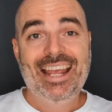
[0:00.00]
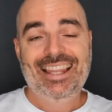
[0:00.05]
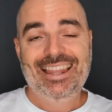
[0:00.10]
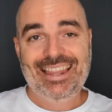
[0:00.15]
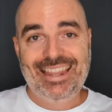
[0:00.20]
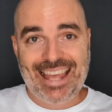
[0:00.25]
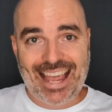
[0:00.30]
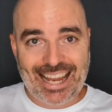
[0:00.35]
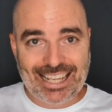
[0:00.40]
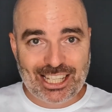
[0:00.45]

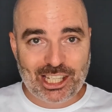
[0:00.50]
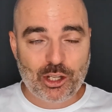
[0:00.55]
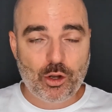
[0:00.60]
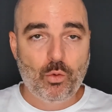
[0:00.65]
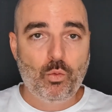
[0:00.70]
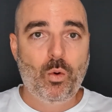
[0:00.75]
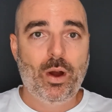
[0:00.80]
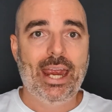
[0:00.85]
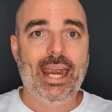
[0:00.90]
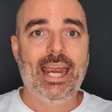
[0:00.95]
that's
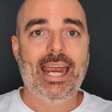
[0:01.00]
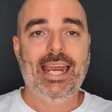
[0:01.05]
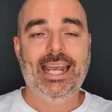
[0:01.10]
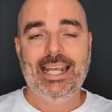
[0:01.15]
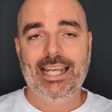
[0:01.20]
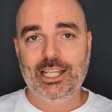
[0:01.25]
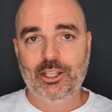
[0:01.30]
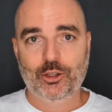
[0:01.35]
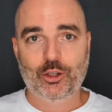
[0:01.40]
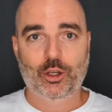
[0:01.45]
where
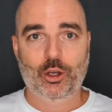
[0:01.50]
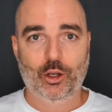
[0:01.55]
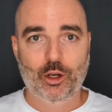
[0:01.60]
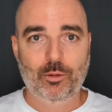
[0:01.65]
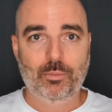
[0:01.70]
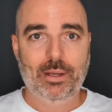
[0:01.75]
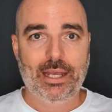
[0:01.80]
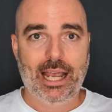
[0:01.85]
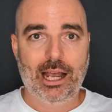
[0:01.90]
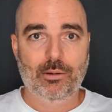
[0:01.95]
it's going
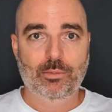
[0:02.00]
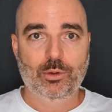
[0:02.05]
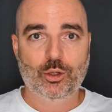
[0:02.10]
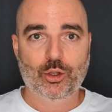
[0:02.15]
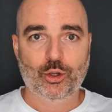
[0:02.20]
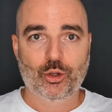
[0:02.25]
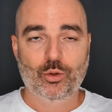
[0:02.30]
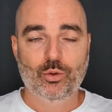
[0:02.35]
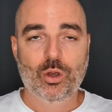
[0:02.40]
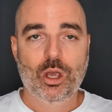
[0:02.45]
to be able
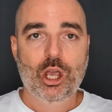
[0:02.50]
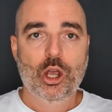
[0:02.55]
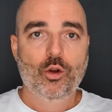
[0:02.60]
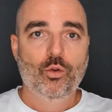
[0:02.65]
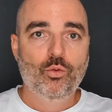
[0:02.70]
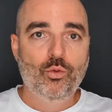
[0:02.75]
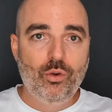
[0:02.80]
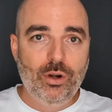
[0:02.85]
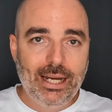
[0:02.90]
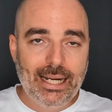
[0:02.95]
to
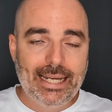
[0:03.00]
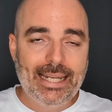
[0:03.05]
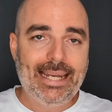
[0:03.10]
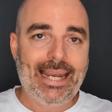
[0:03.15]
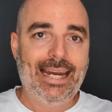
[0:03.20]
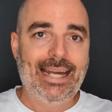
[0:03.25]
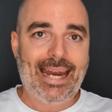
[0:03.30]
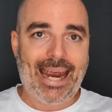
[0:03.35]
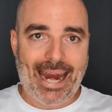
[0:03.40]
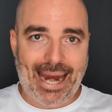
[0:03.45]

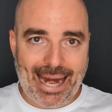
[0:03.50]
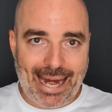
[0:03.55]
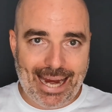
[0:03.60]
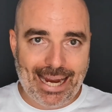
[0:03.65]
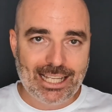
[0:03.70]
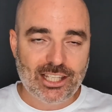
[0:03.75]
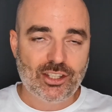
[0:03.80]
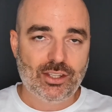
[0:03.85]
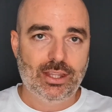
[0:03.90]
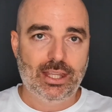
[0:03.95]
really
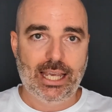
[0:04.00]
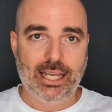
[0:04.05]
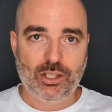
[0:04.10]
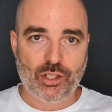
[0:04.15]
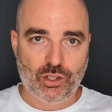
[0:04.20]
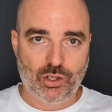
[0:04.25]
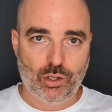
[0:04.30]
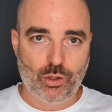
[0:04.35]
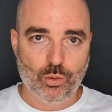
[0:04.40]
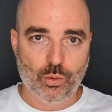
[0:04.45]
enhance their
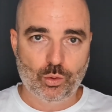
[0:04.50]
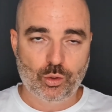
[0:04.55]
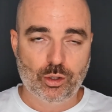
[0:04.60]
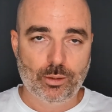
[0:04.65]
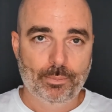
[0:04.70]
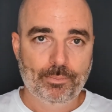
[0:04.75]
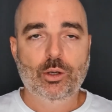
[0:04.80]
skills.